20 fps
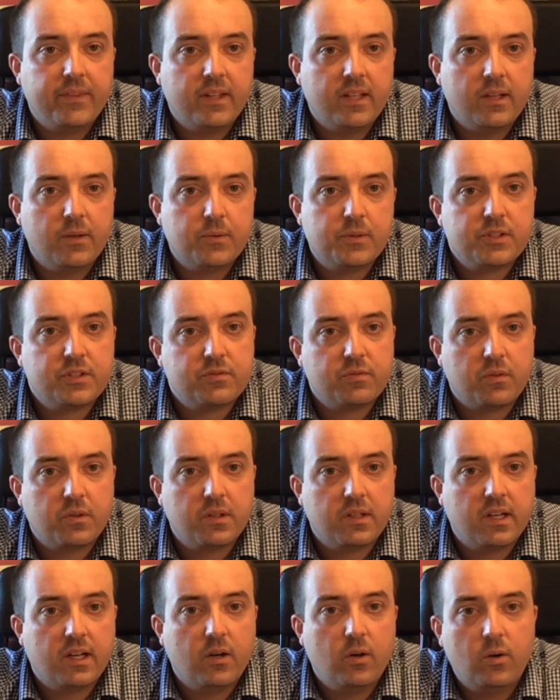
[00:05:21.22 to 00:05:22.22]
it was
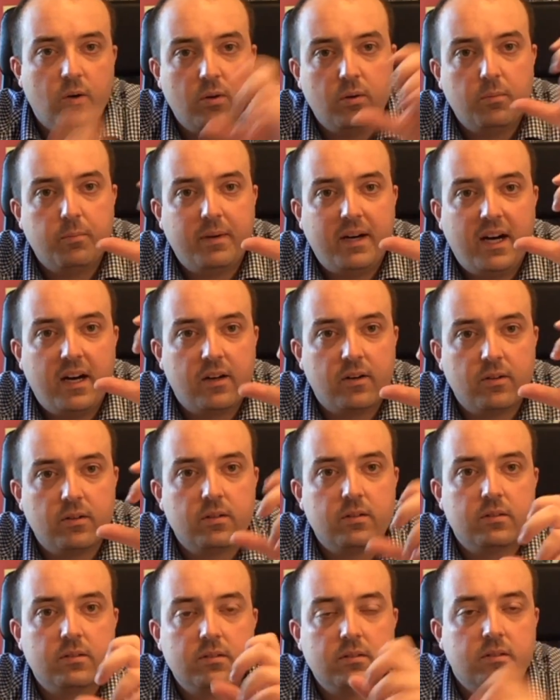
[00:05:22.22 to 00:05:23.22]
for a whole
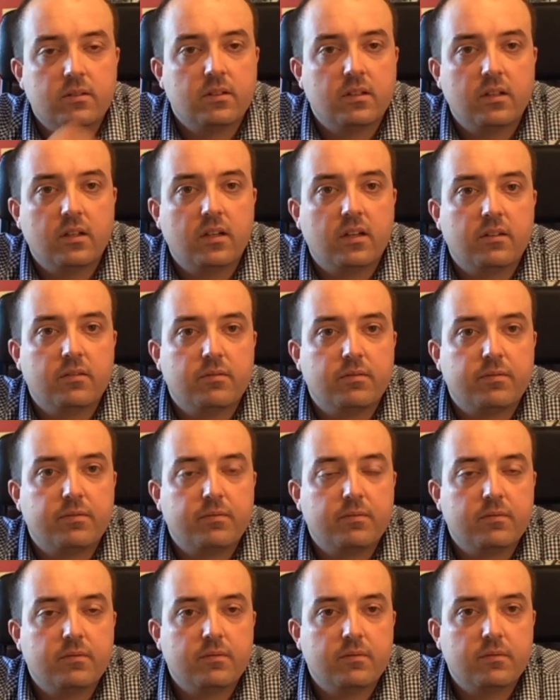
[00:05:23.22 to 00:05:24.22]
bottle of
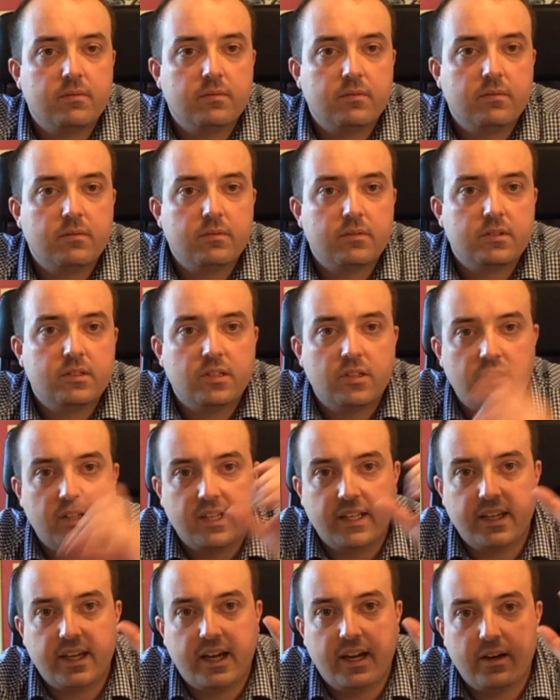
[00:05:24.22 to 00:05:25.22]

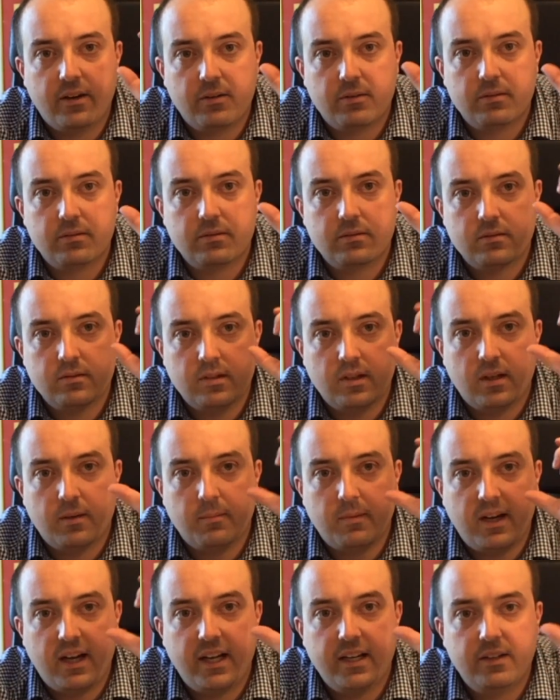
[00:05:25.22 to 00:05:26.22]
30 count
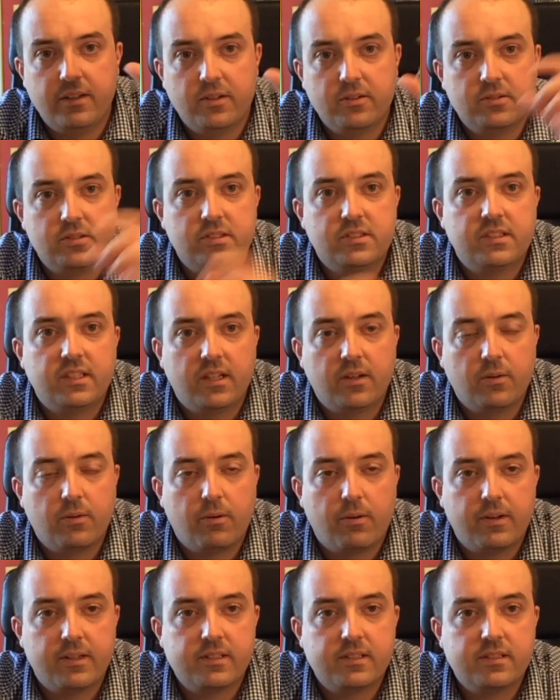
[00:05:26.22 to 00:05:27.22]
high dose
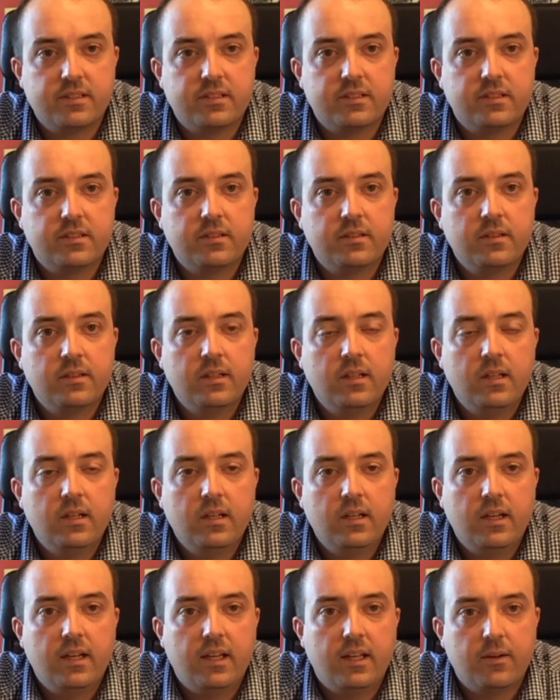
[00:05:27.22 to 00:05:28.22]
steroids,
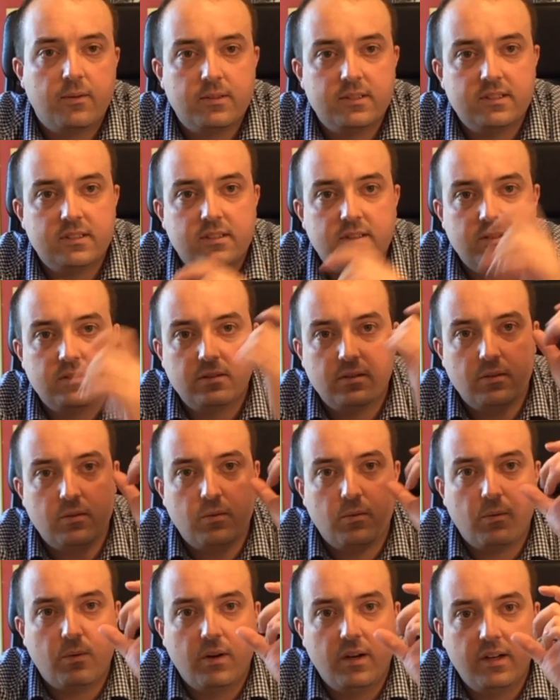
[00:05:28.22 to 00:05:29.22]
and it was
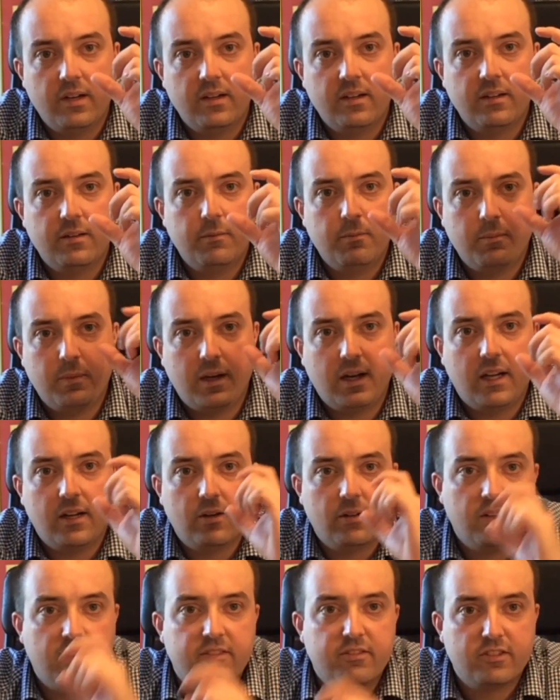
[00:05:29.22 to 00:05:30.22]
one
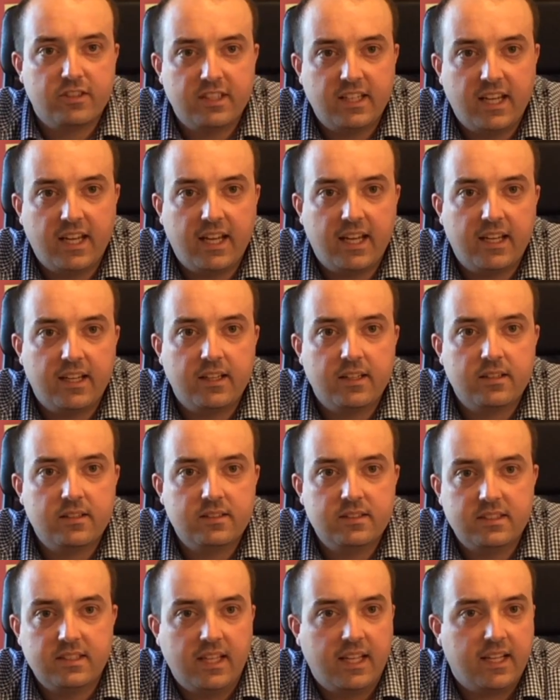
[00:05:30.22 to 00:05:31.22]
bottle every day,
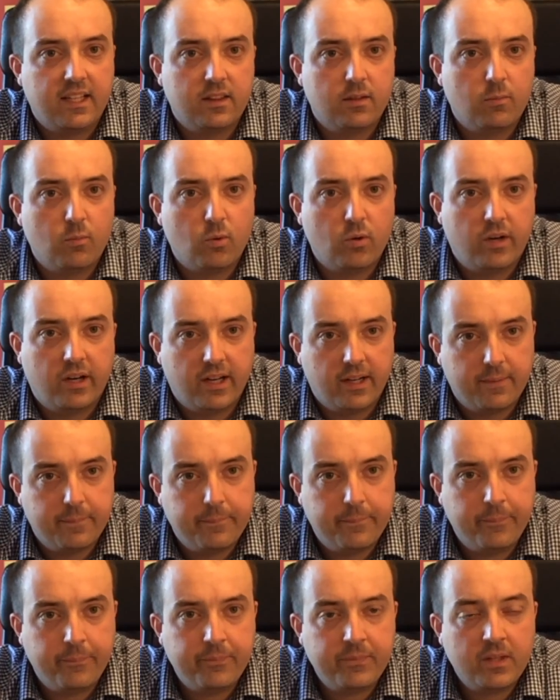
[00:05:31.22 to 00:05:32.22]
taken in the morning.
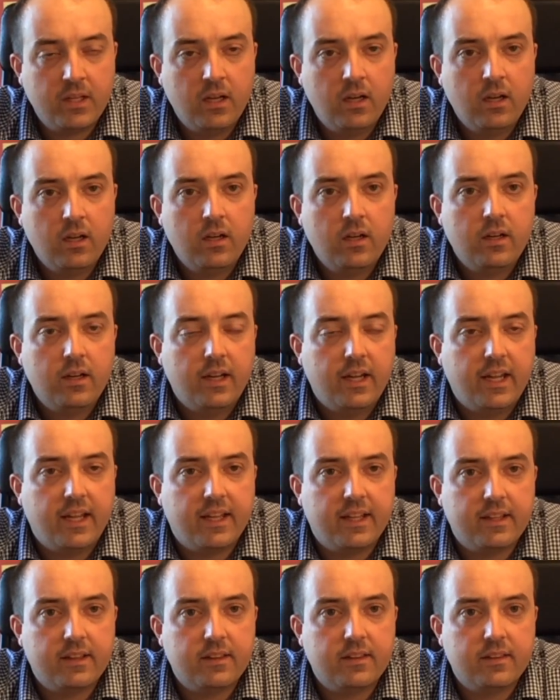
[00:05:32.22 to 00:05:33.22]

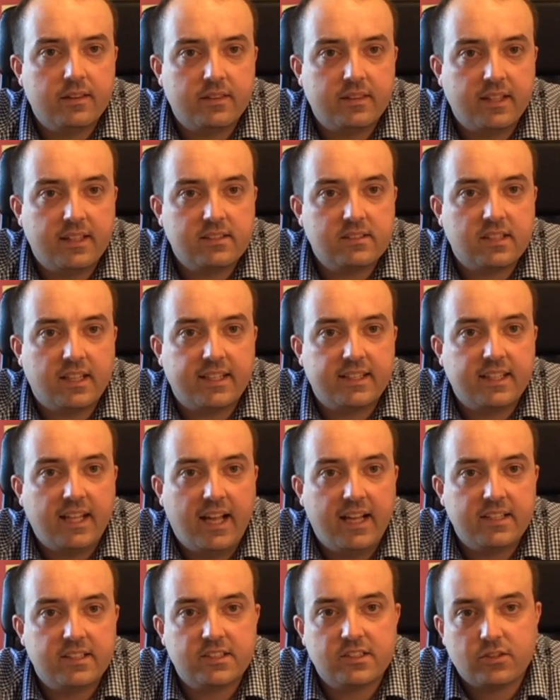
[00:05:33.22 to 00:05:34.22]
And things like
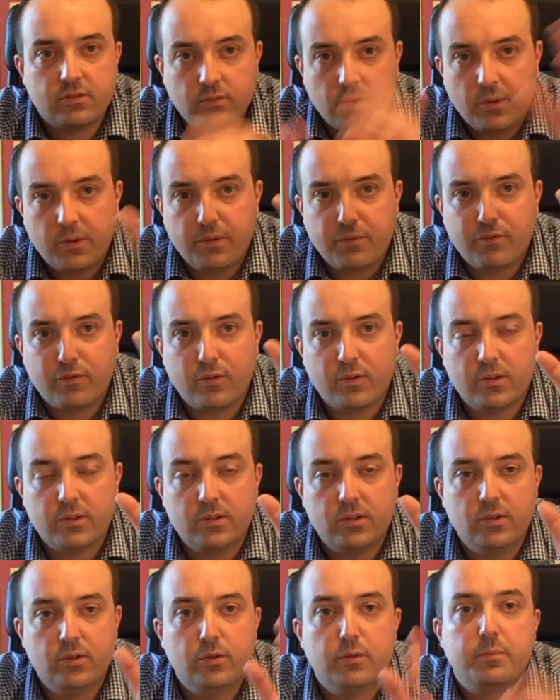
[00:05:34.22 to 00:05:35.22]
that just throw you for a
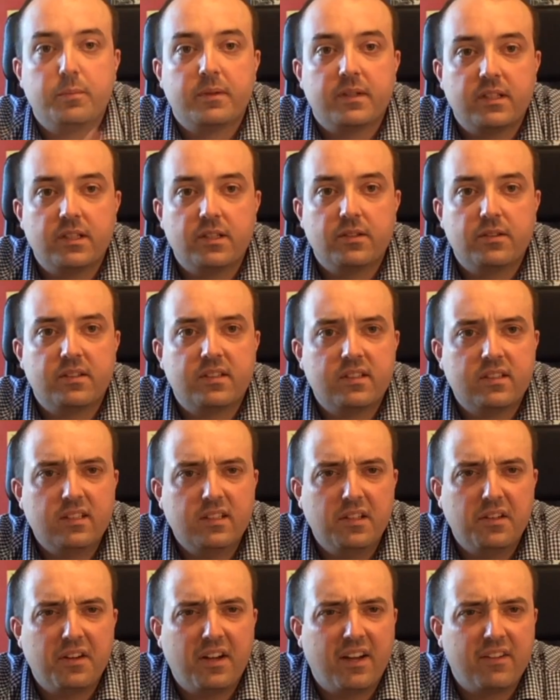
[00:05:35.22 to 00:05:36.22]
loop, and
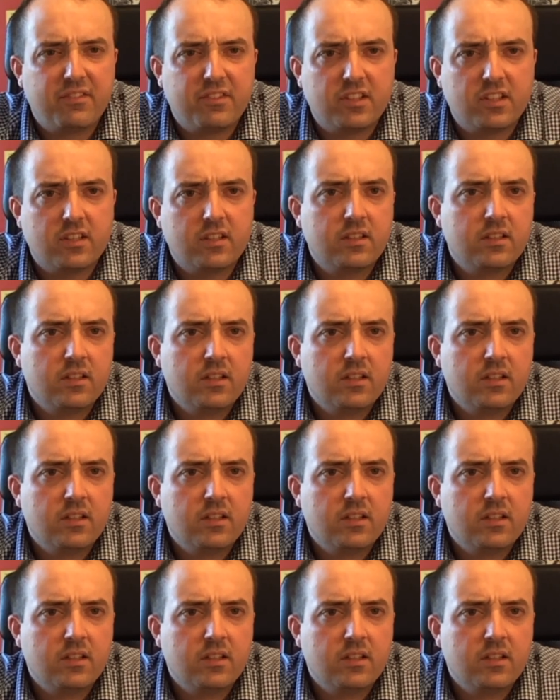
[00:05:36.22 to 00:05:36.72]
you have to